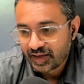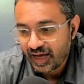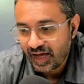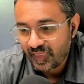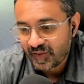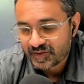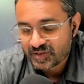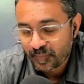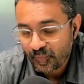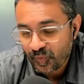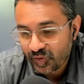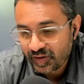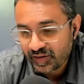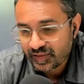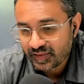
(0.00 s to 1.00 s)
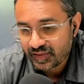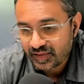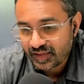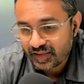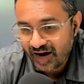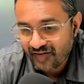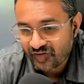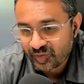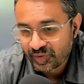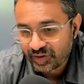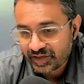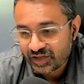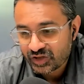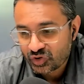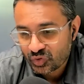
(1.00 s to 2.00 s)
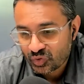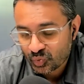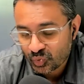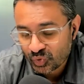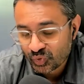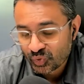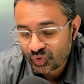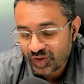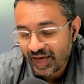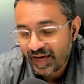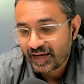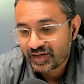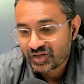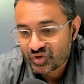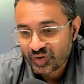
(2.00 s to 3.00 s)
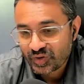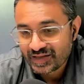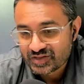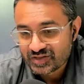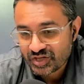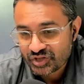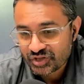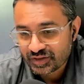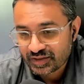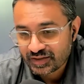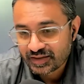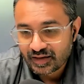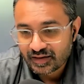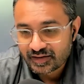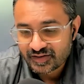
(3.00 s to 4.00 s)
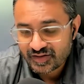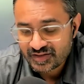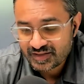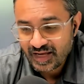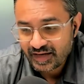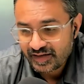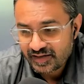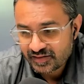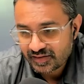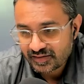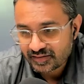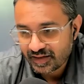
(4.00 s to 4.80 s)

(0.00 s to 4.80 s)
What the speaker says: and then supporting everybody through that transition, because it's not easy.